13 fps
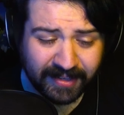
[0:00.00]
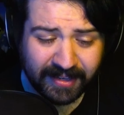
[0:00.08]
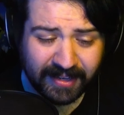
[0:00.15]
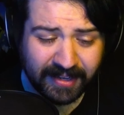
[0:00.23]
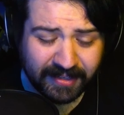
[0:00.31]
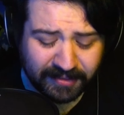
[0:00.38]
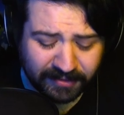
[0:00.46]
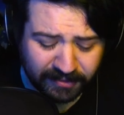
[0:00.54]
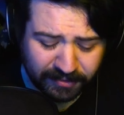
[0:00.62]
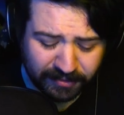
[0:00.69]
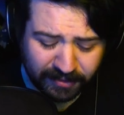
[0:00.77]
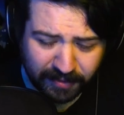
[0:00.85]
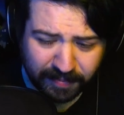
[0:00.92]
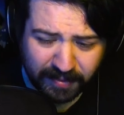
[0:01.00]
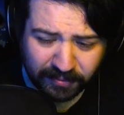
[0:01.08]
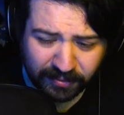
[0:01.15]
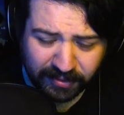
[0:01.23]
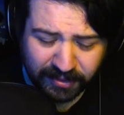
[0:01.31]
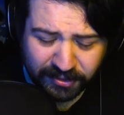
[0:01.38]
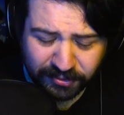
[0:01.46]
It's just gonna be
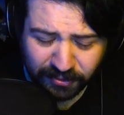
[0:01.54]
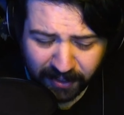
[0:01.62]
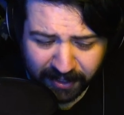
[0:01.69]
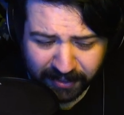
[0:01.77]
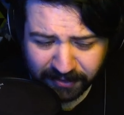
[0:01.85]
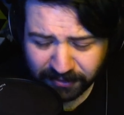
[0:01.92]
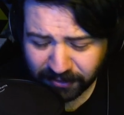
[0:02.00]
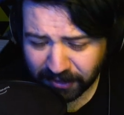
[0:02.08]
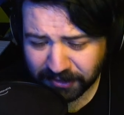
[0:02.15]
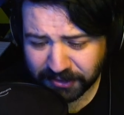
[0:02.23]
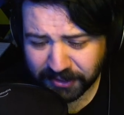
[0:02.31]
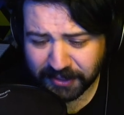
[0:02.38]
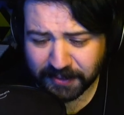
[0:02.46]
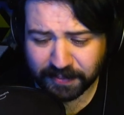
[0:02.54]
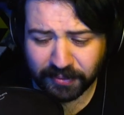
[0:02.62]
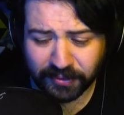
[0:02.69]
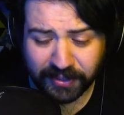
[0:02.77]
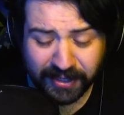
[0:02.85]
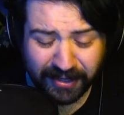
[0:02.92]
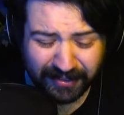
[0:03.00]
really dry and crunchy, this
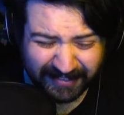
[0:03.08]
burrito.